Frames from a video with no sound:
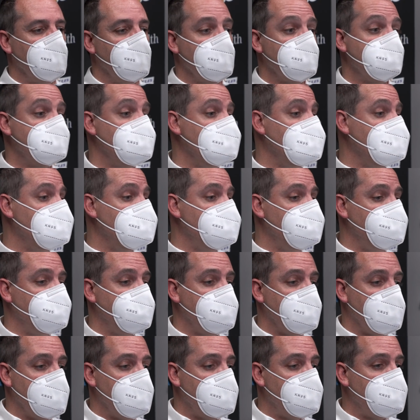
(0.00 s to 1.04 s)
this team
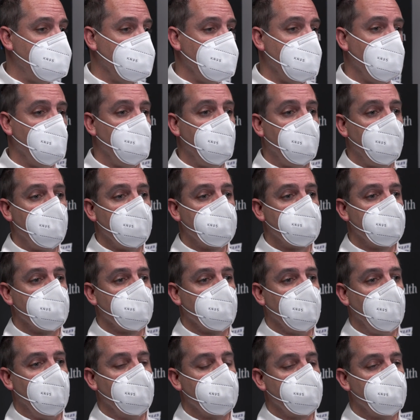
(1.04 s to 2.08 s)
really embarrassed
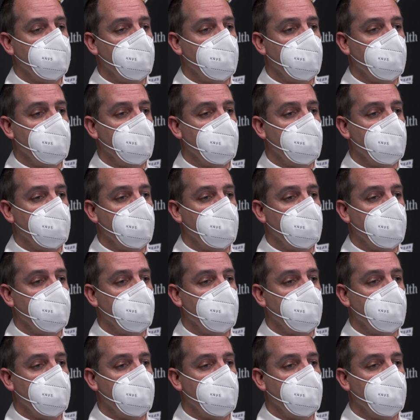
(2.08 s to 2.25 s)
us last